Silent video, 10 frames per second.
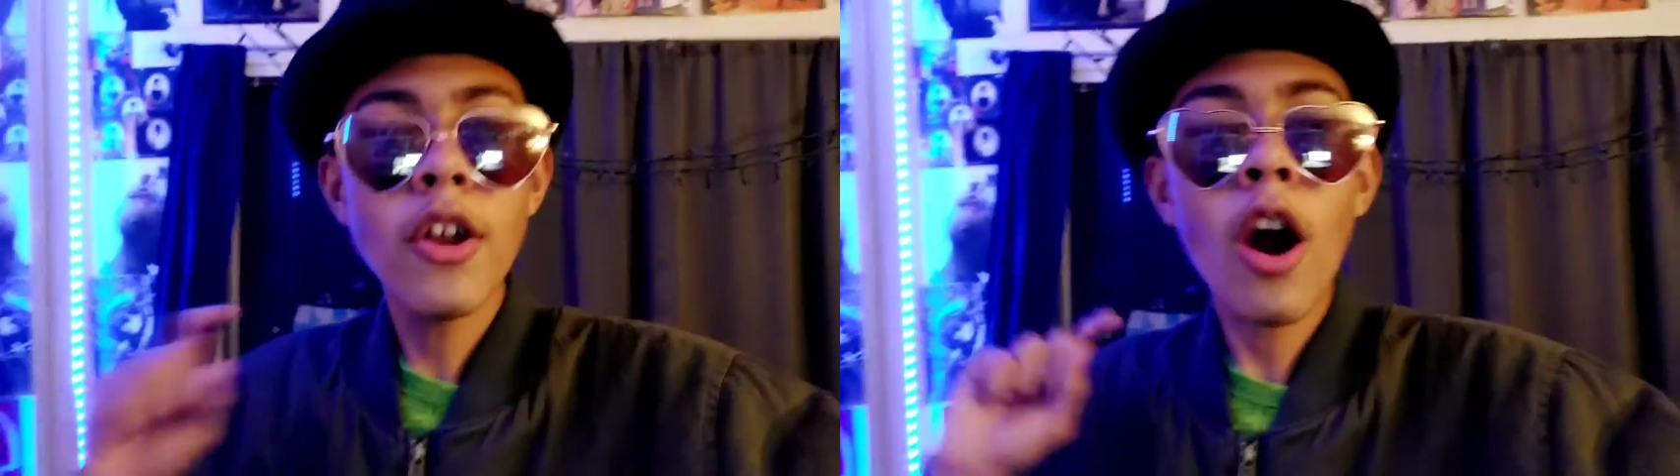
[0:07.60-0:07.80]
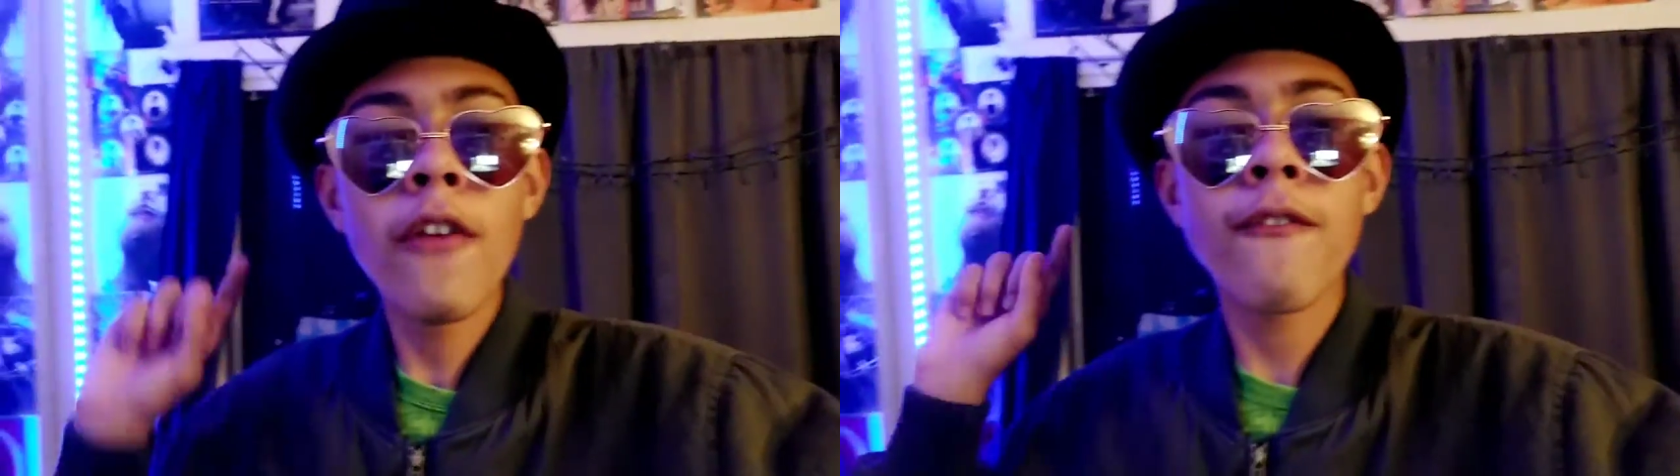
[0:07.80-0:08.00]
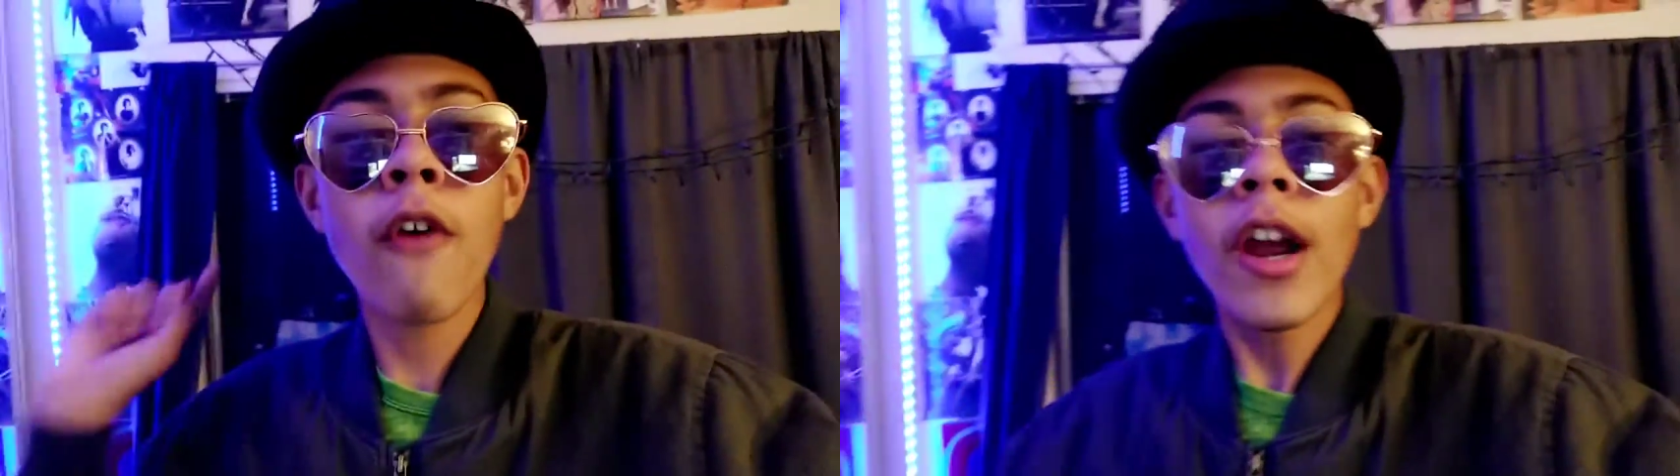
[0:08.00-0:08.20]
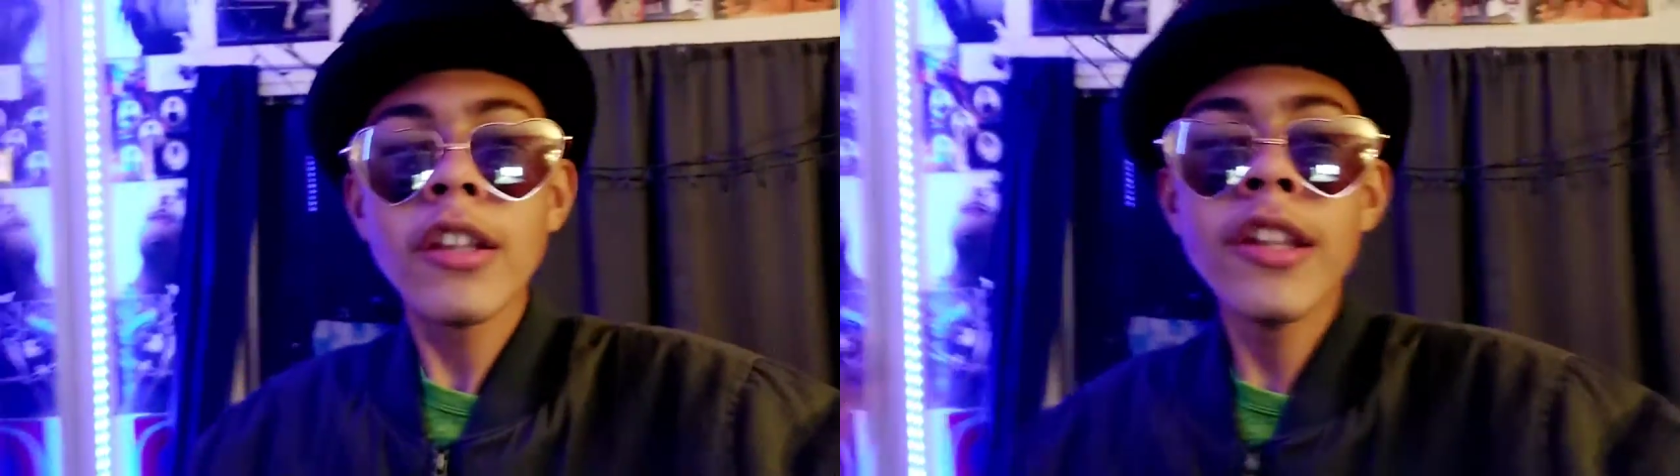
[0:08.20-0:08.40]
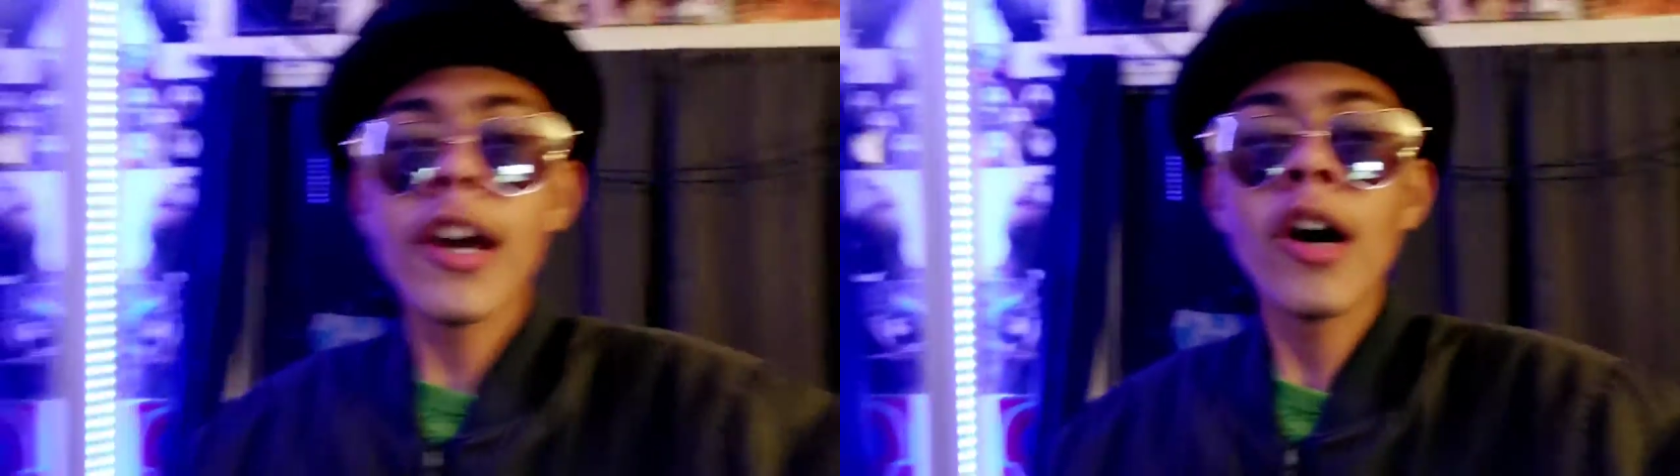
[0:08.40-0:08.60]
And I
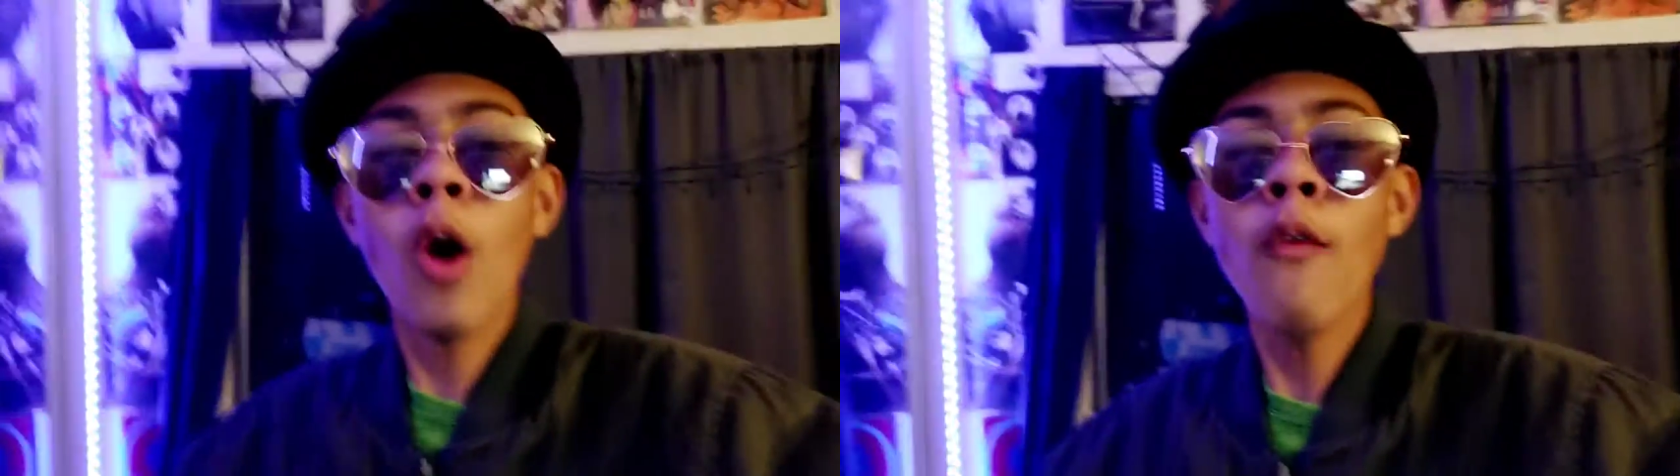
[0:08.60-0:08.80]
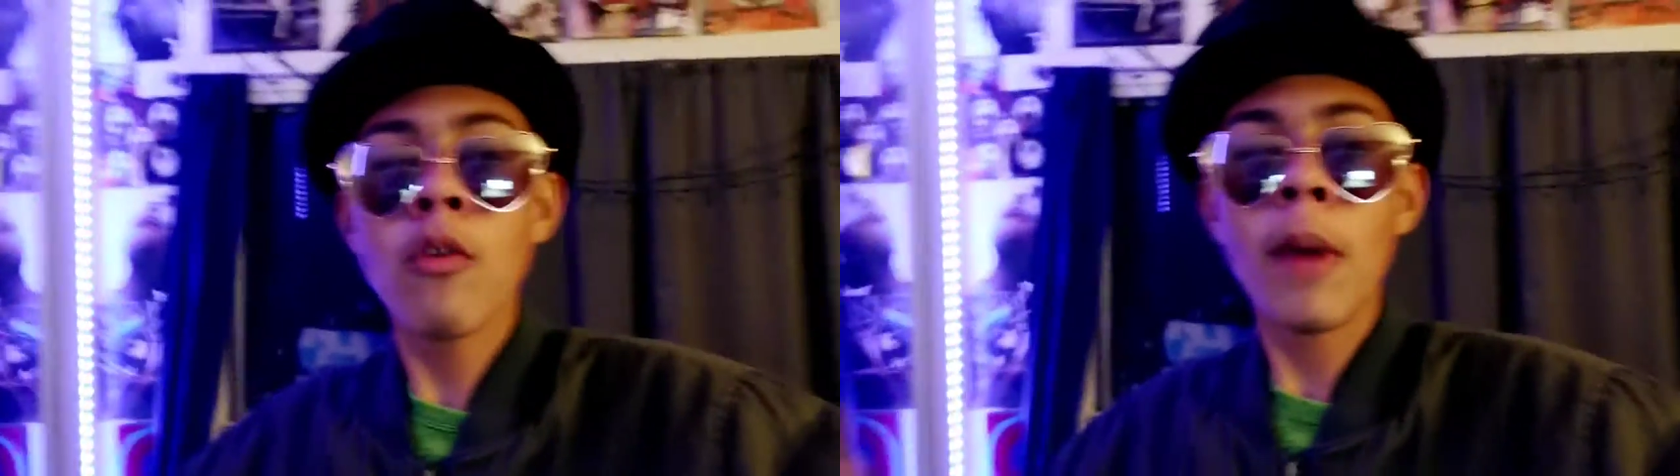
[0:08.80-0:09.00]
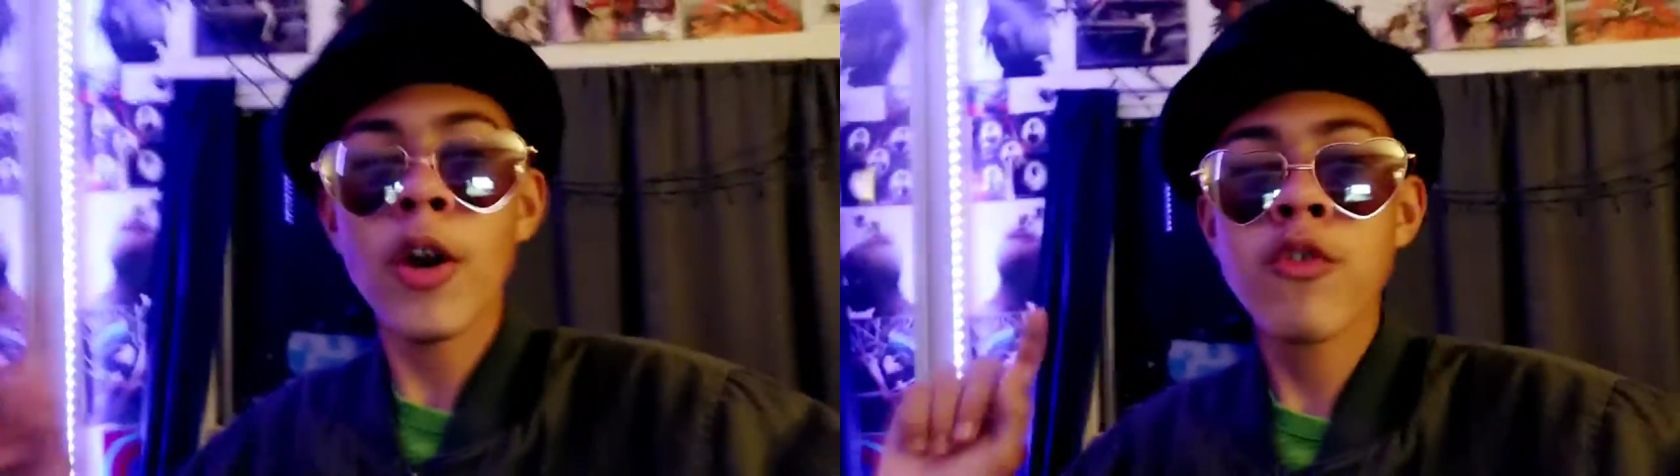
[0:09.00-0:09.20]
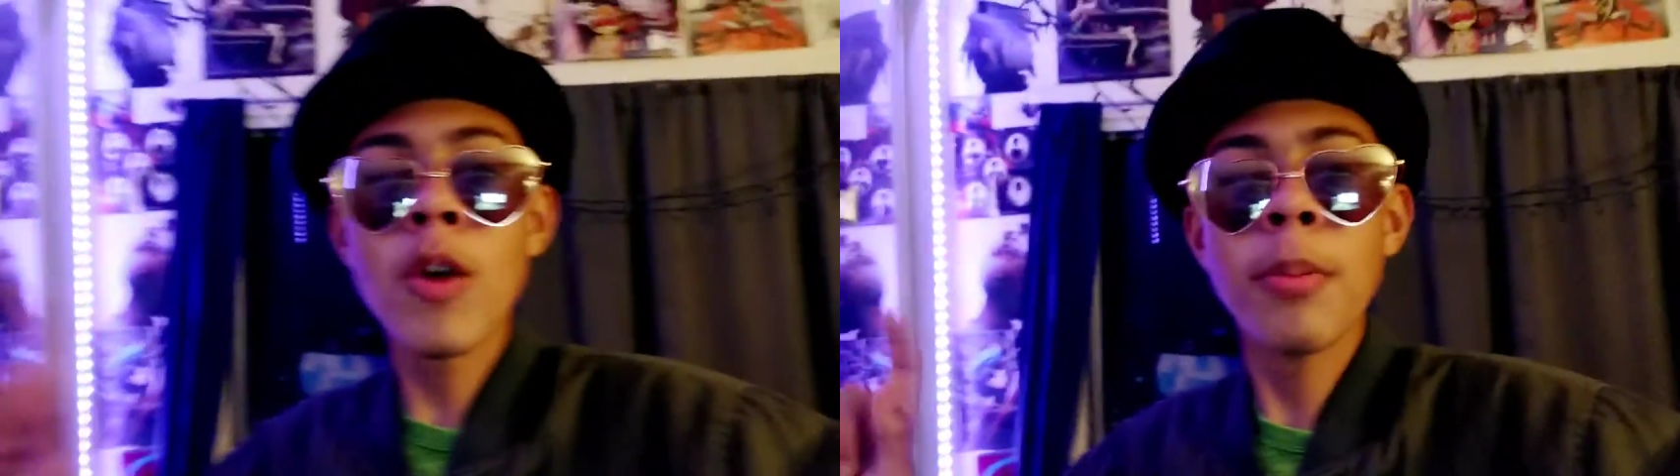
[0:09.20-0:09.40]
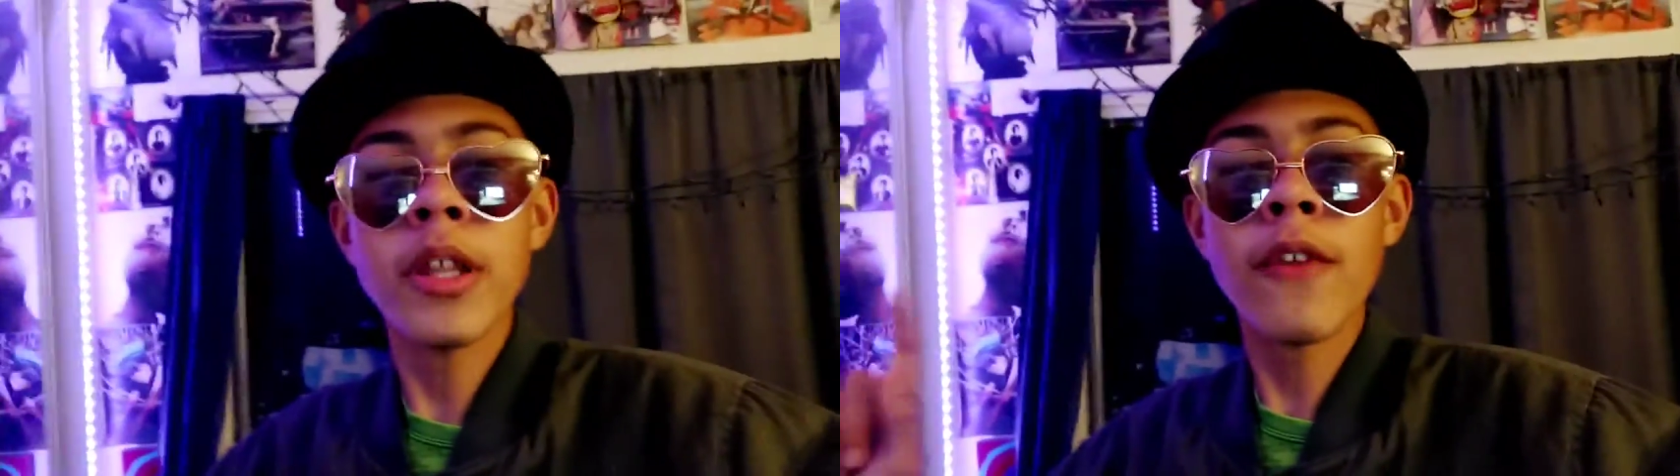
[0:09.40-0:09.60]
finally got over my
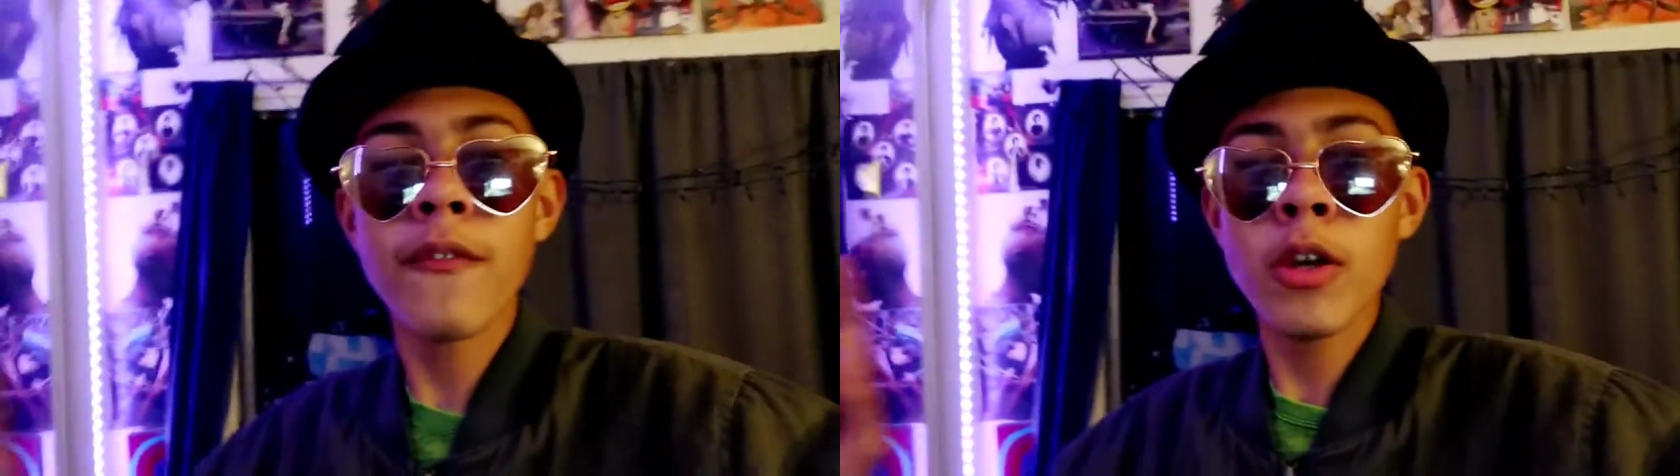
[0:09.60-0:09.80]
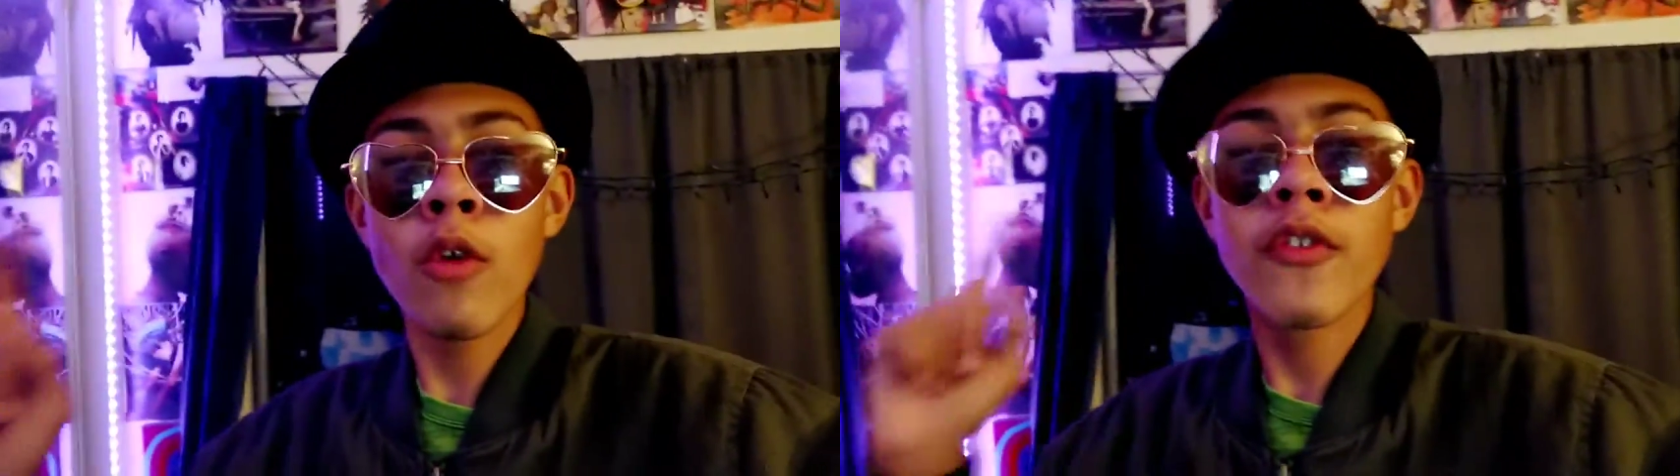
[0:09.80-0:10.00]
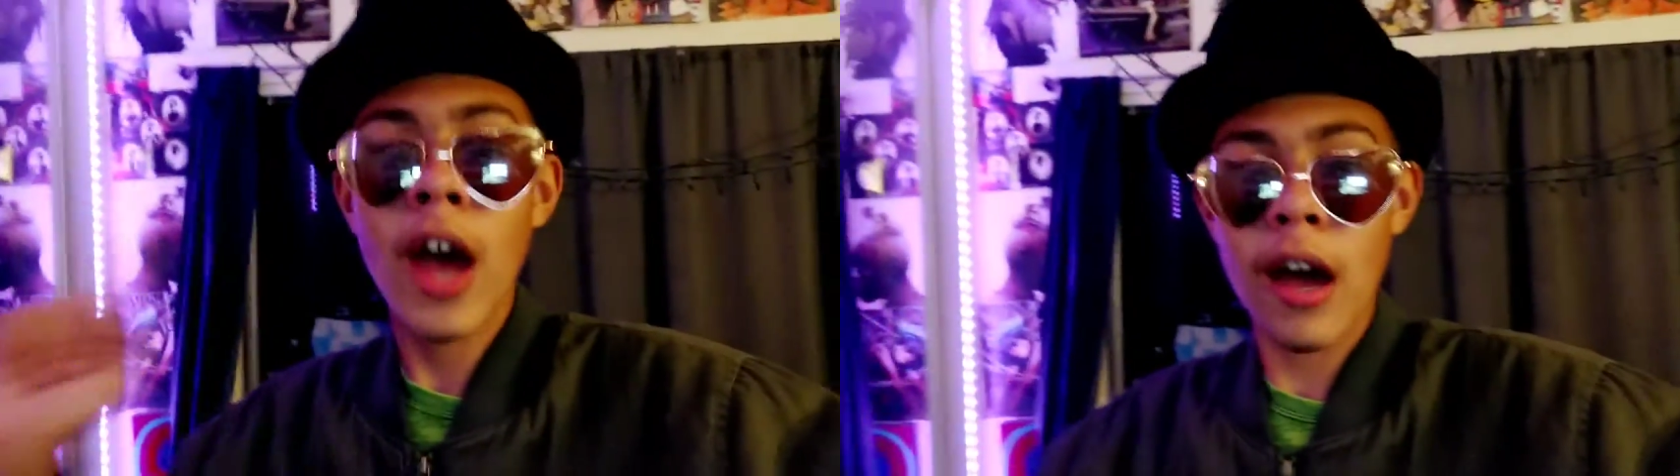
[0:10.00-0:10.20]
crippling fear of